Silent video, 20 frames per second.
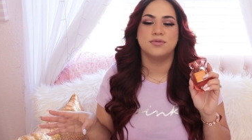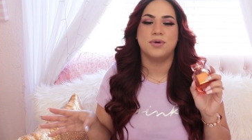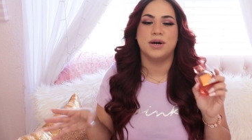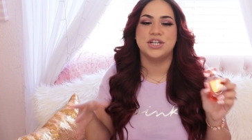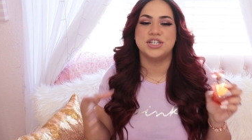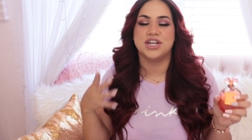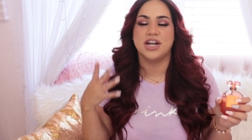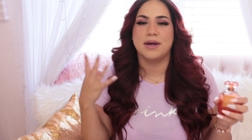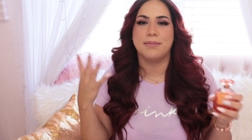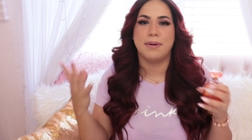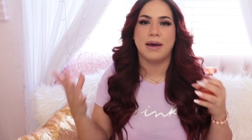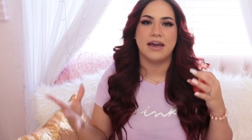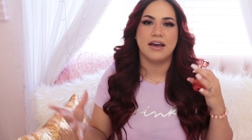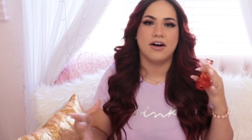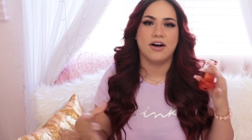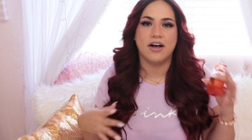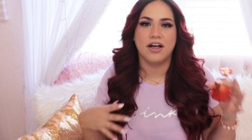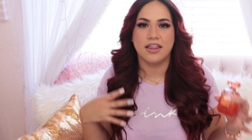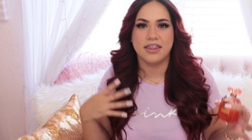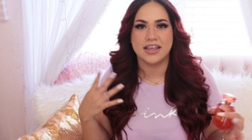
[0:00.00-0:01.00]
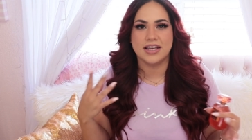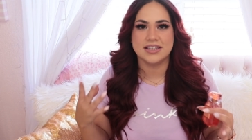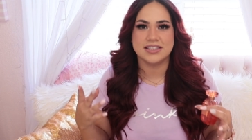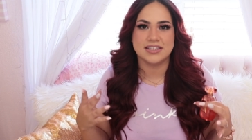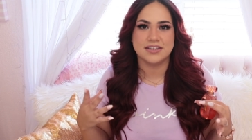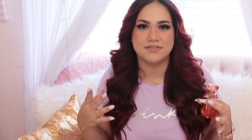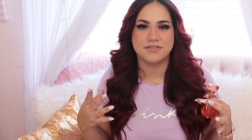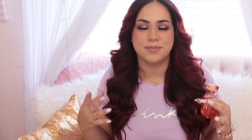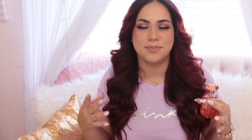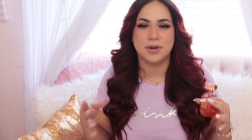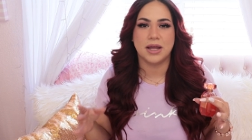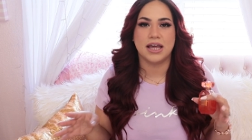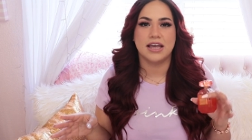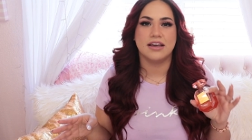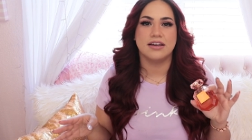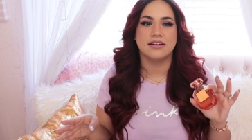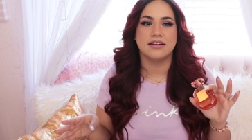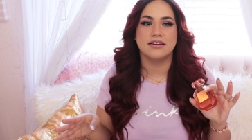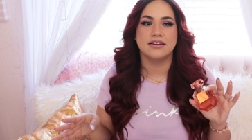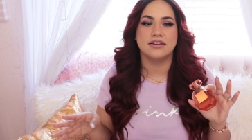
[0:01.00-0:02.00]
why should I buy all of this if I'm
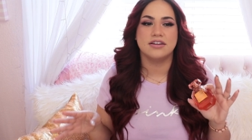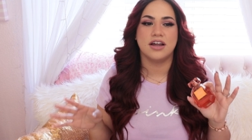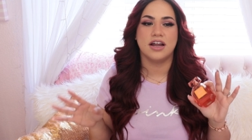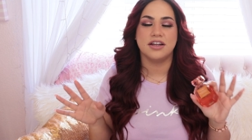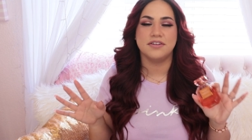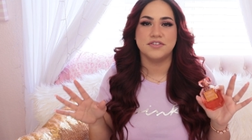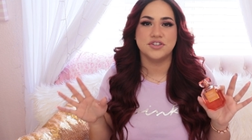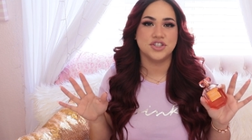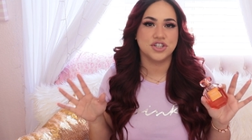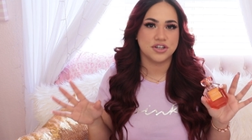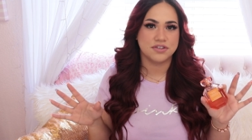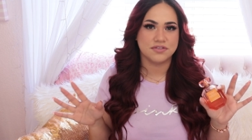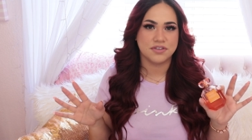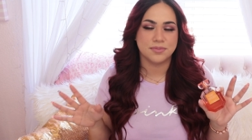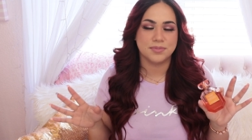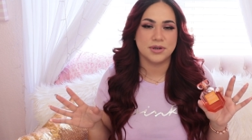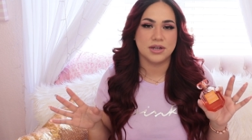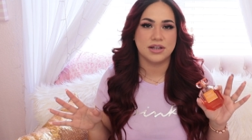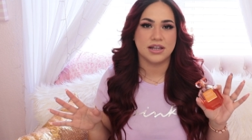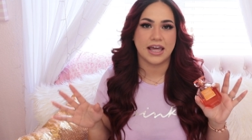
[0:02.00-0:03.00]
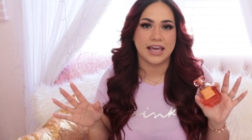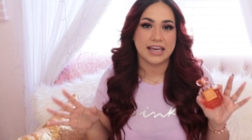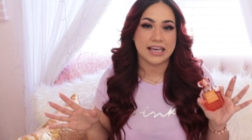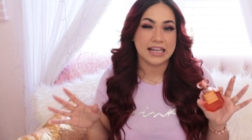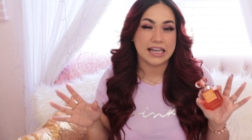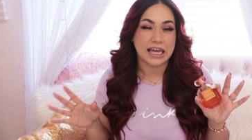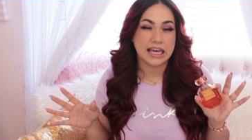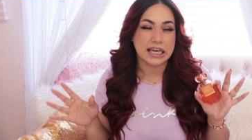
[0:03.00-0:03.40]
like not even sure if I'm gonna like it,